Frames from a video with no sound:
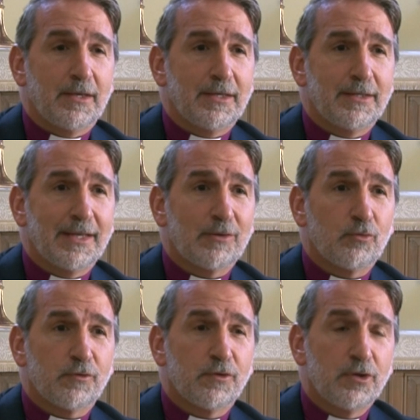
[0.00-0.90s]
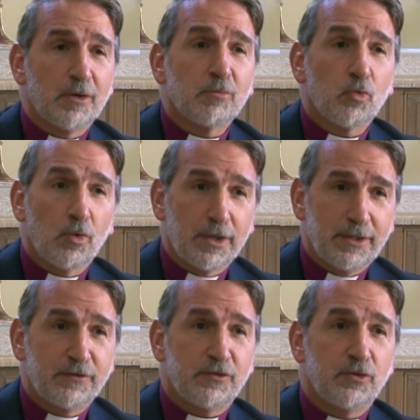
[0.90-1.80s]
And that was the number 1
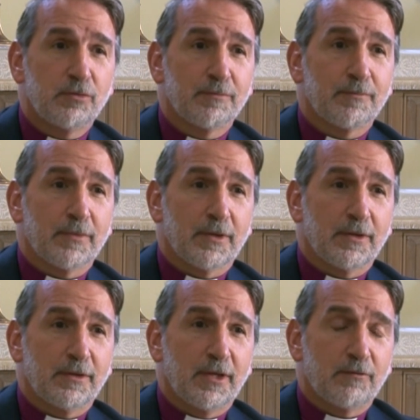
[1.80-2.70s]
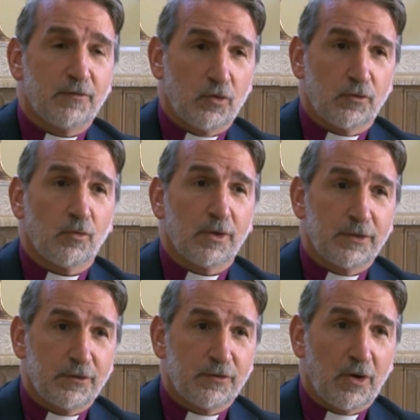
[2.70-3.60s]
issue that folks
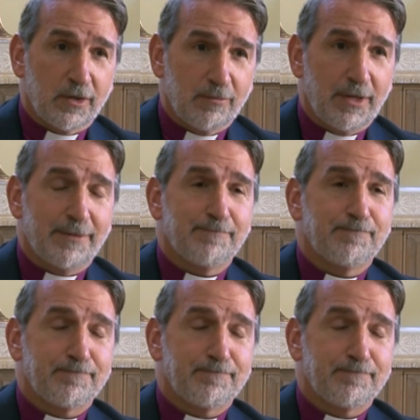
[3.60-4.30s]
wanted to talk about.